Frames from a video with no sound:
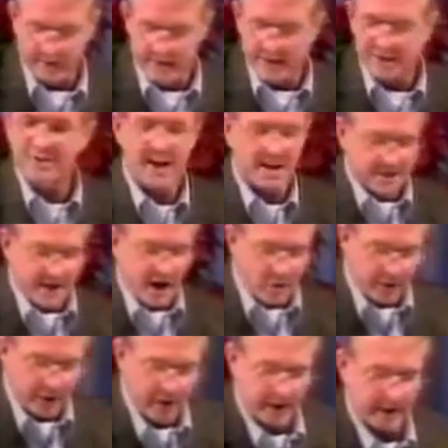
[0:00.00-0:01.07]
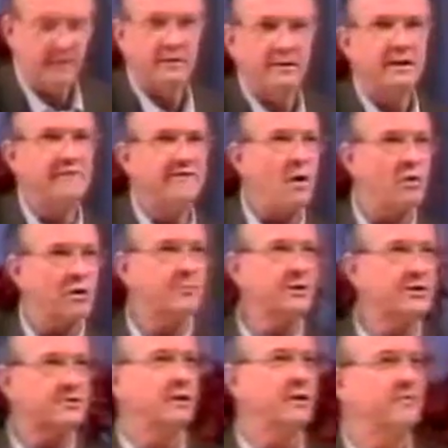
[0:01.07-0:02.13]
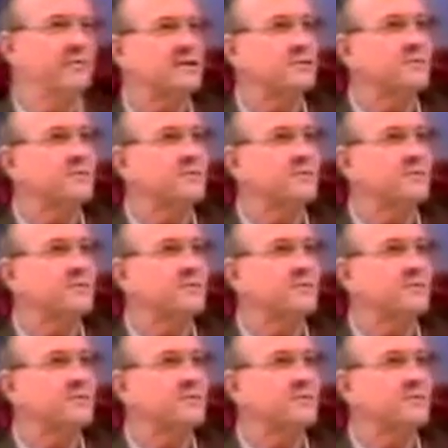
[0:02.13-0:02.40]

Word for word: This does no good if I want to preserve this